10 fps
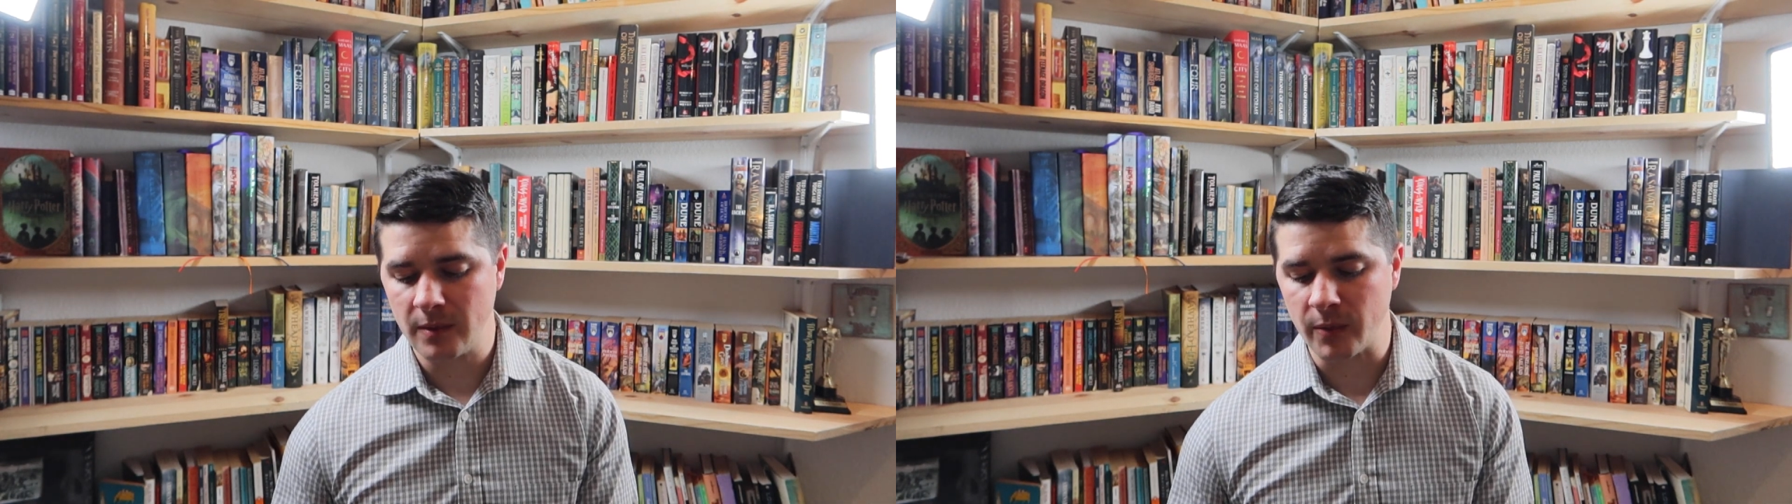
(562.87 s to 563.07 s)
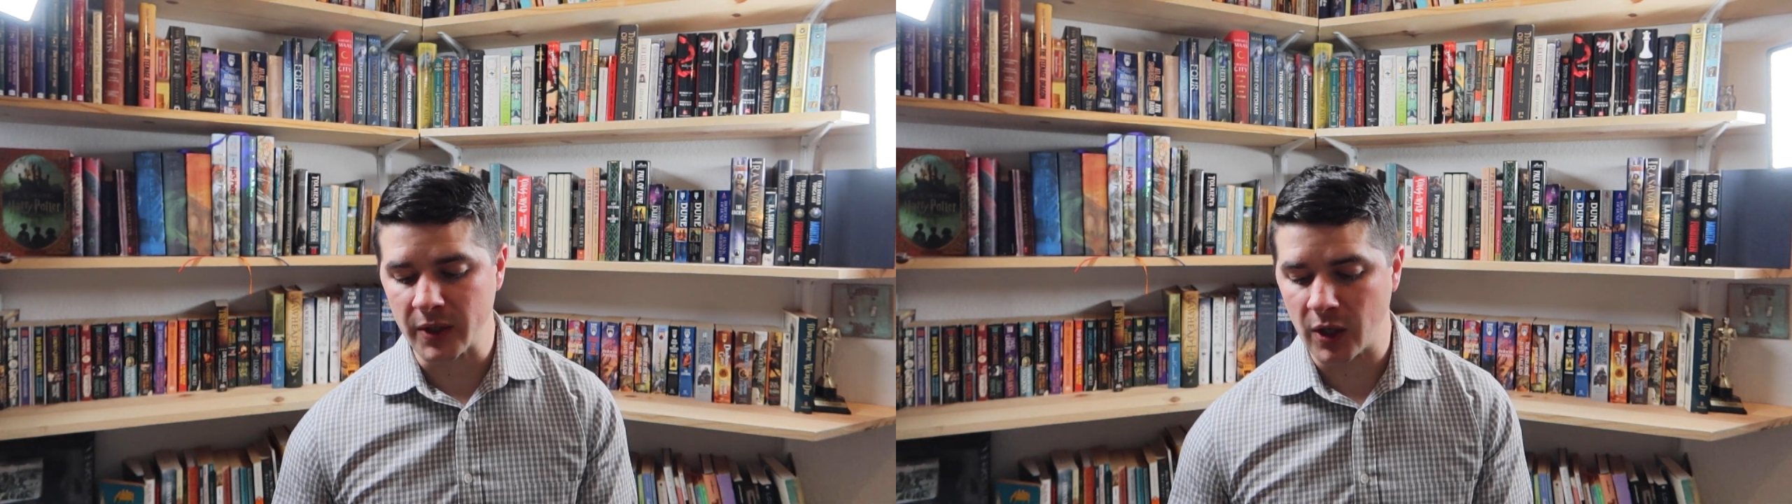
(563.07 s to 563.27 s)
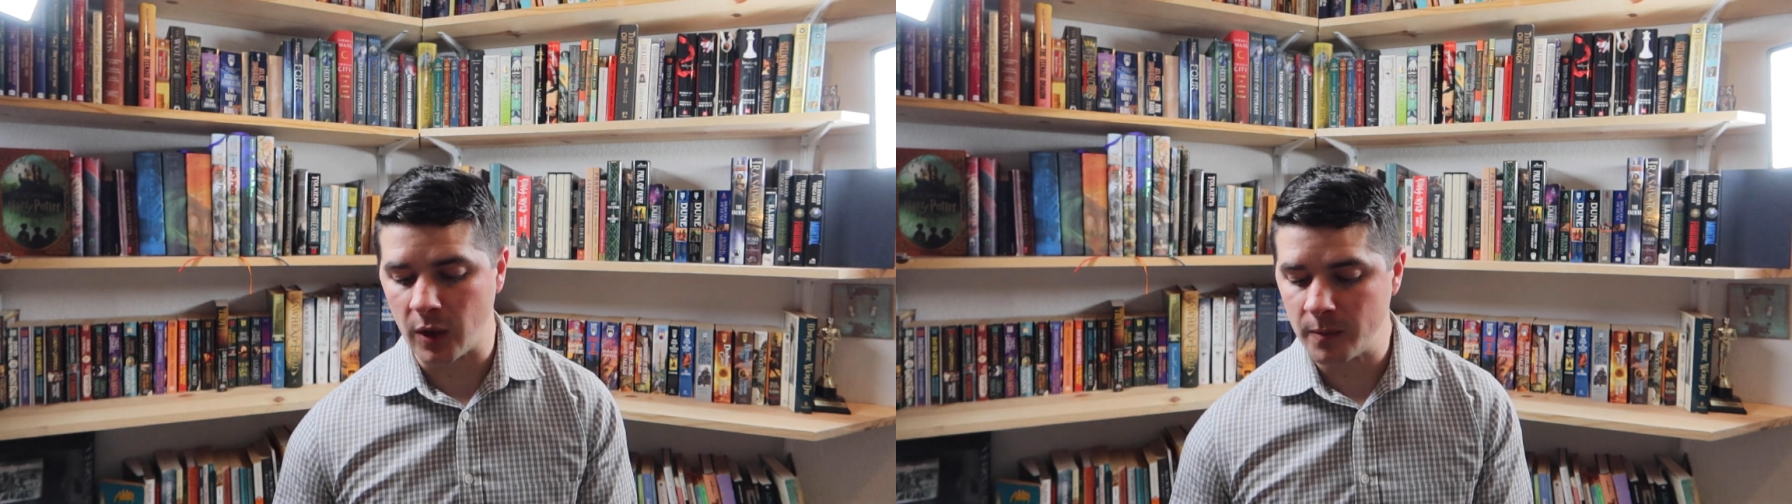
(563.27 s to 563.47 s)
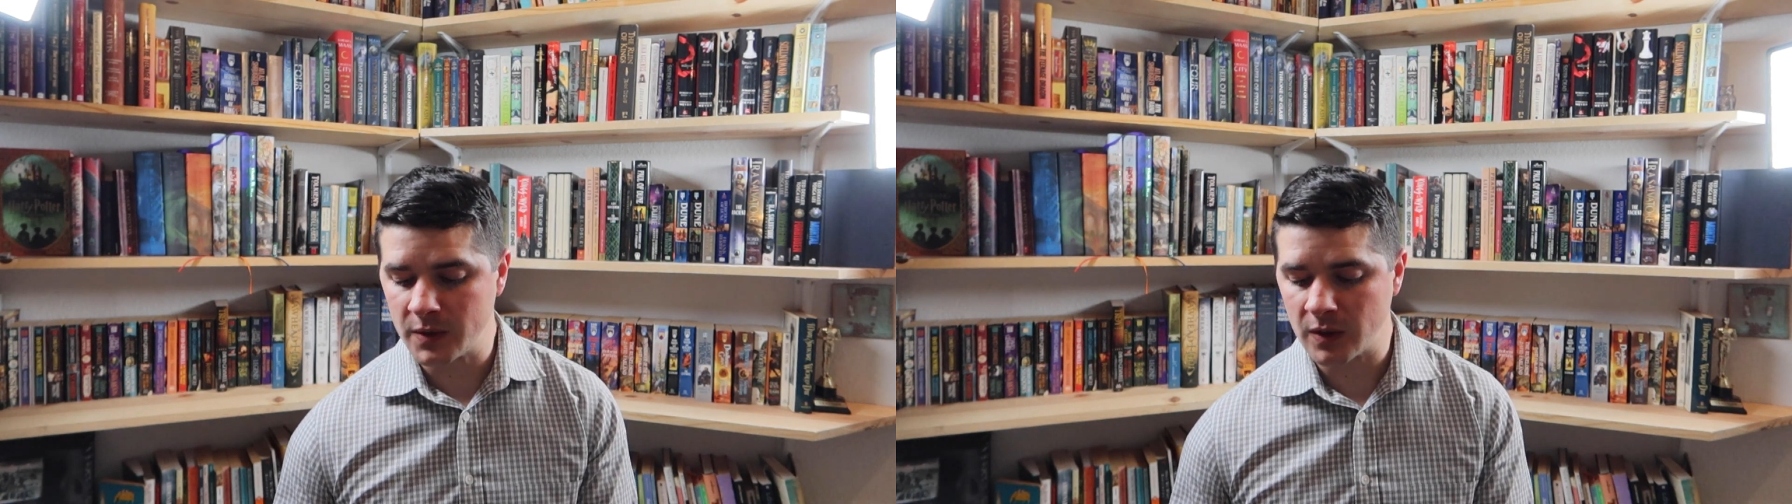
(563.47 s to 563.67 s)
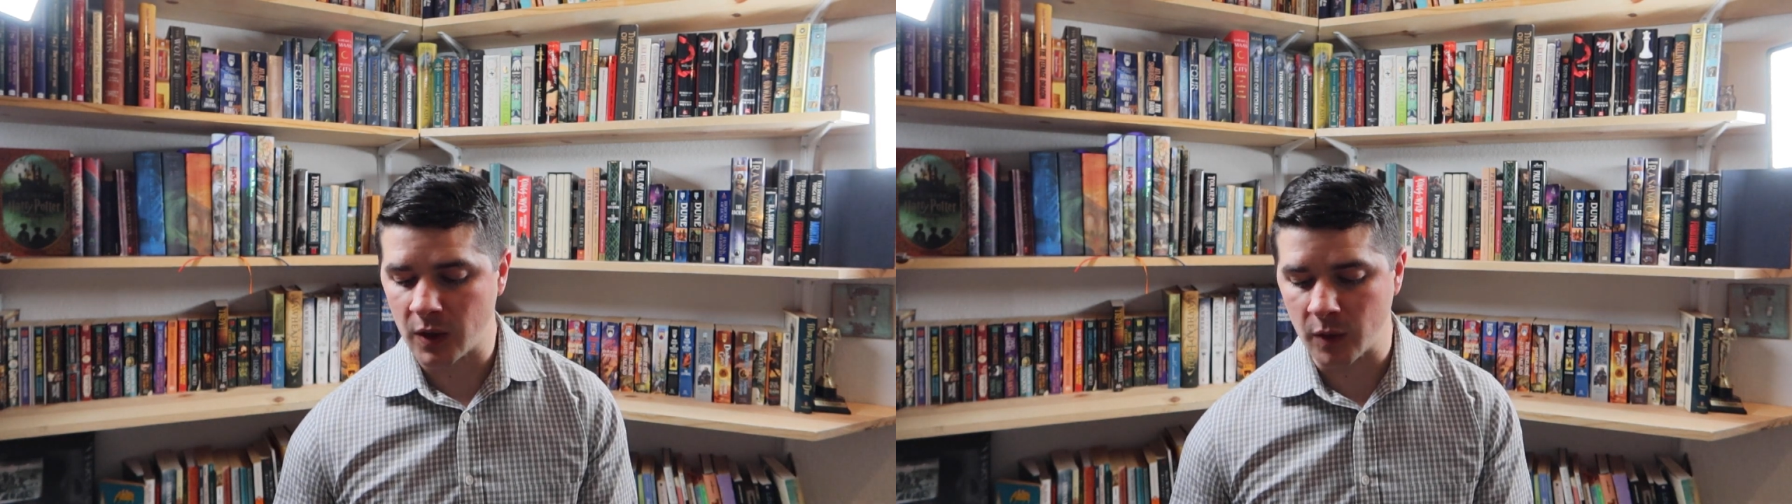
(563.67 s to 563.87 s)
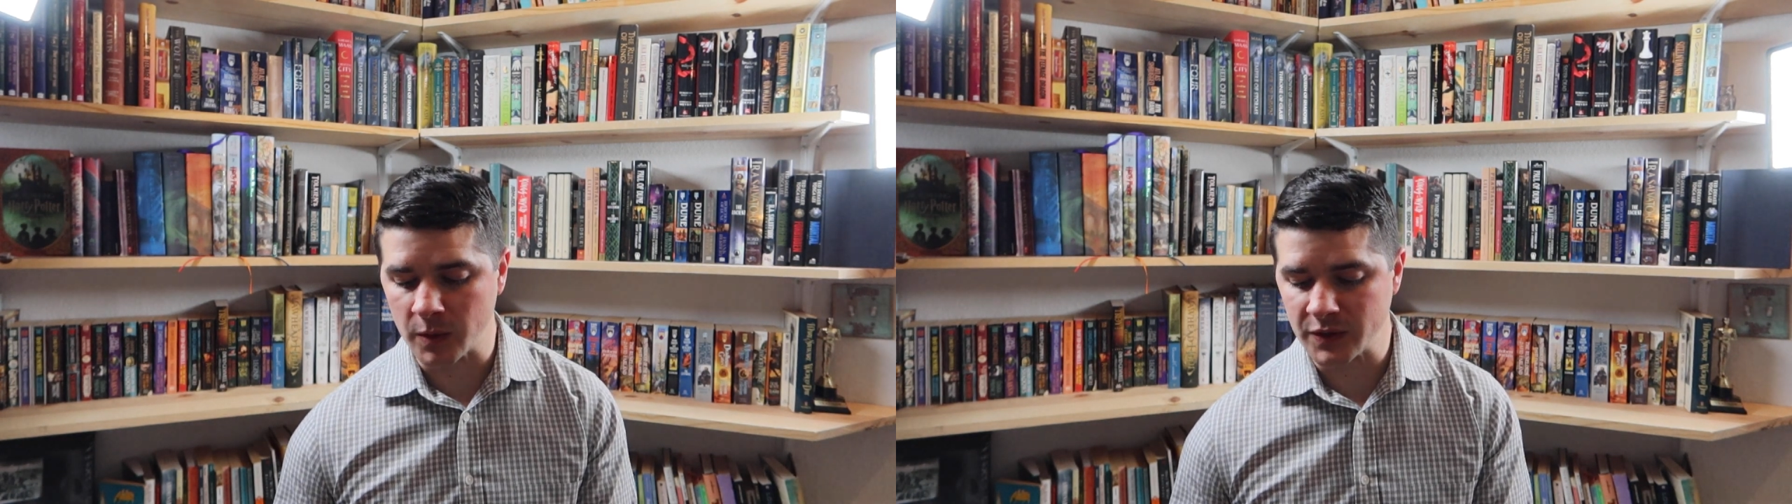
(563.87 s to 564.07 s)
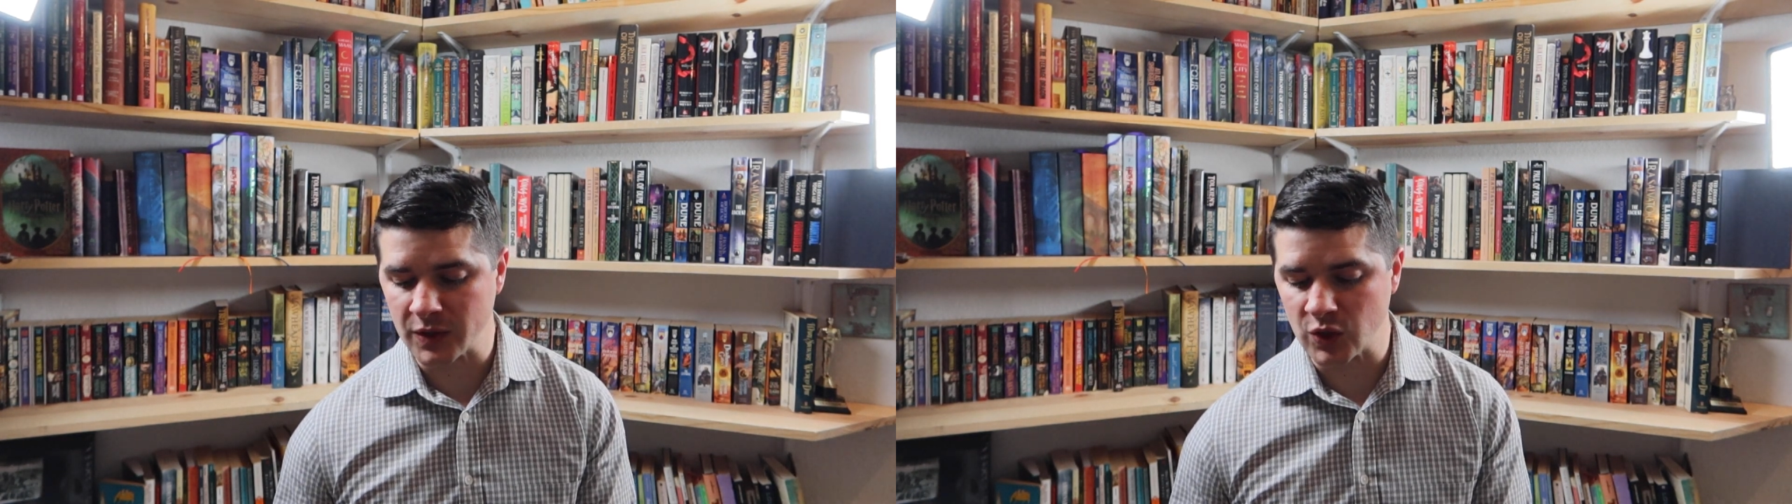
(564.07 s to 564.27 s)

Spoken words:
Bring hope to the hopeless